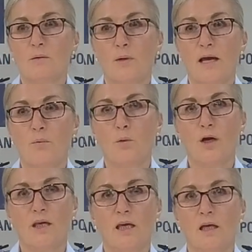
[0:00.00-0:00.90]
We are
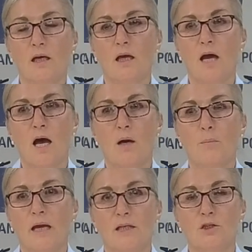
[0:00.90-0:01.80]
working
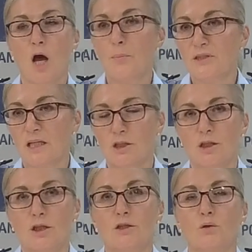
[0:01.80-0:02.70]
in child protection
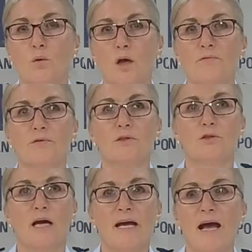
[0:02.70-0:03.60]
units all over
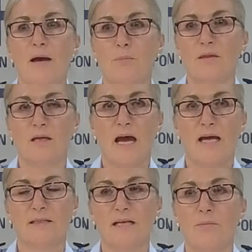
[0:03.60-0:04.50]
Australia and with the
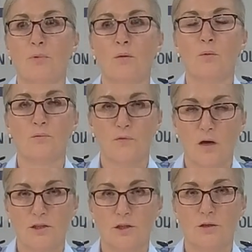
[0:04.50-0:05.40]
ACE, and we will
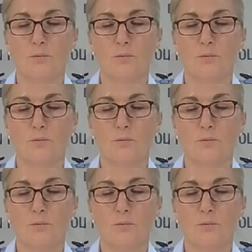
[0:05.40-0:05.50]
find you.